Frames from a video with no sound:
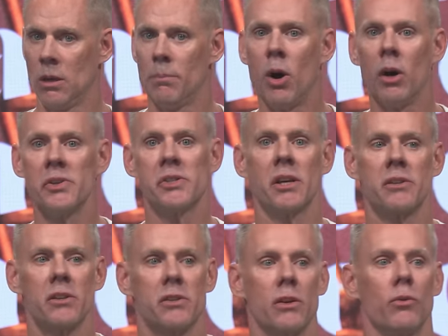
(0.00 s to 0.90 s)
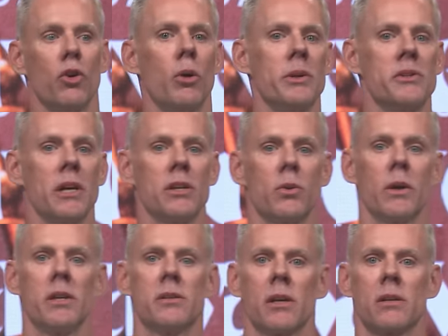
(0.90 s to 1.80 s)
Paul says this in Romans eight
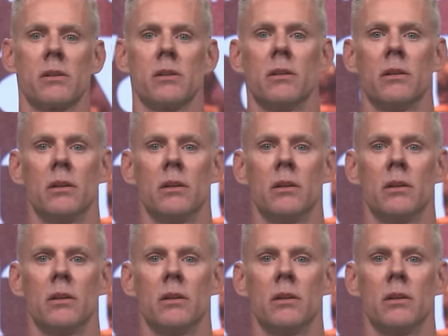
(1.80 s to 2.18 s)
twenty six.